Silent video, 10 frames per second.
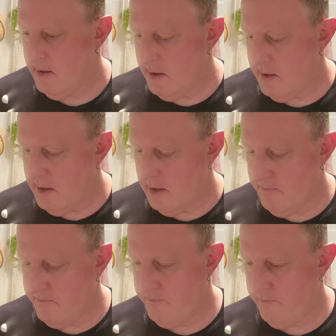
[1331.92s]

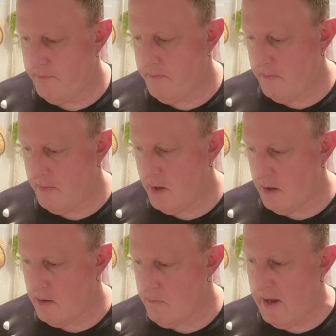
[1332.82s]

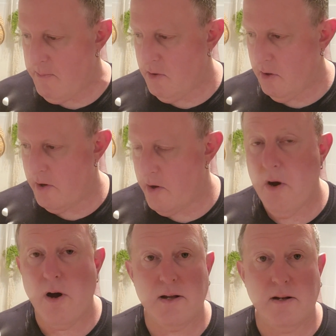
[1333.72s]
Maybe not a
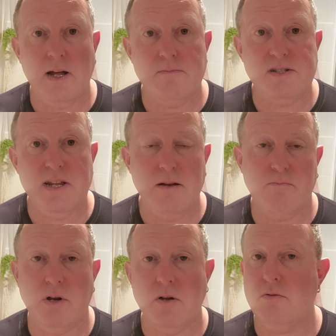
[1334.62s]
nightclub scent,
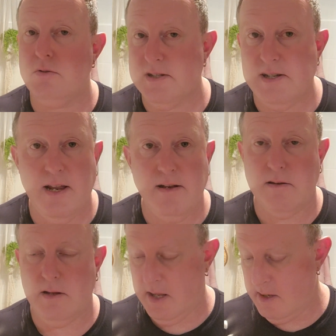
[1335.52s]
but a good scent
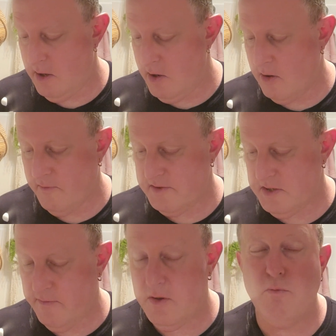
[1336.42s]
in the office.
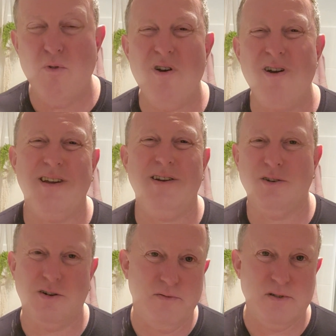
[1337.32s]
If you work in an
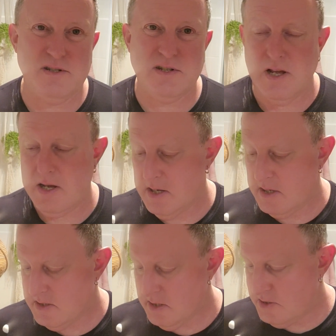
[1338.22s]
office
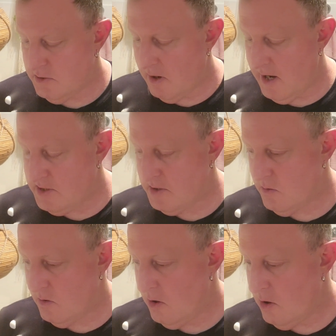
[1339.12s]

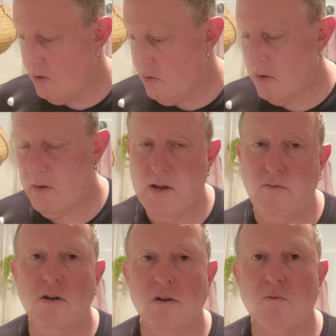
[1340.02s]
situation or
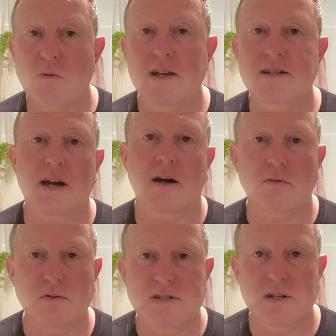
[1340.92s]
even in a
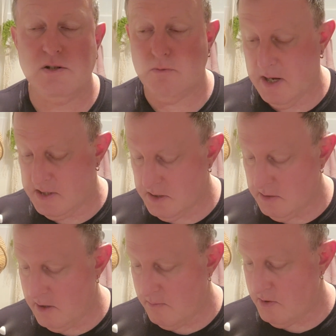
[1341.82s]
retail situation
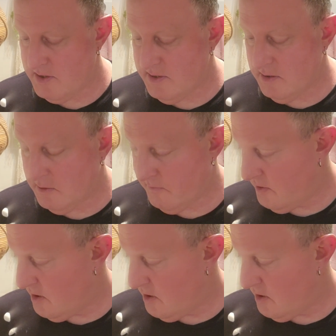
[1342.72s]
like myself.